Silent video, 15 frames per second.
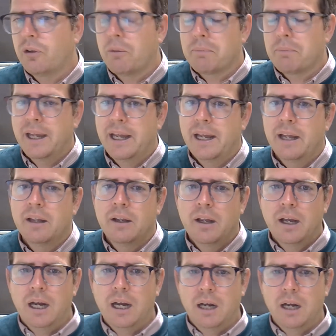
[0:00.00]
stop there.
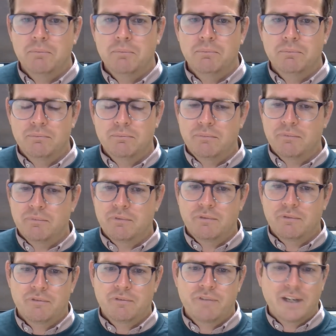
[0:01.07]
Um,
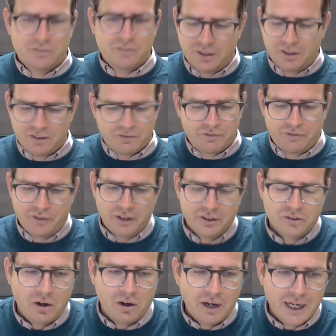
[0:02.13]
thanks for, for the
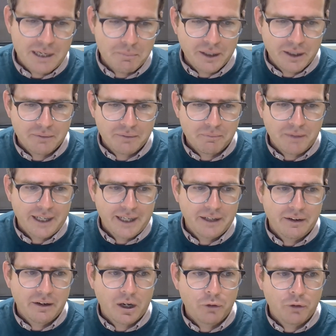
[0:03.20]
time, and,
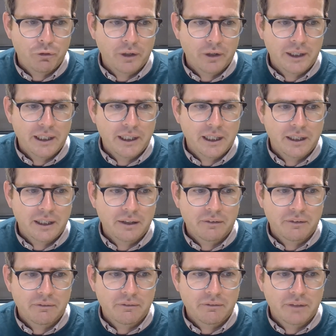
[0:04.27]
and hopefully, uh,
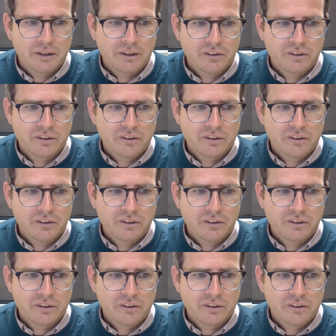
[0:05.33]
you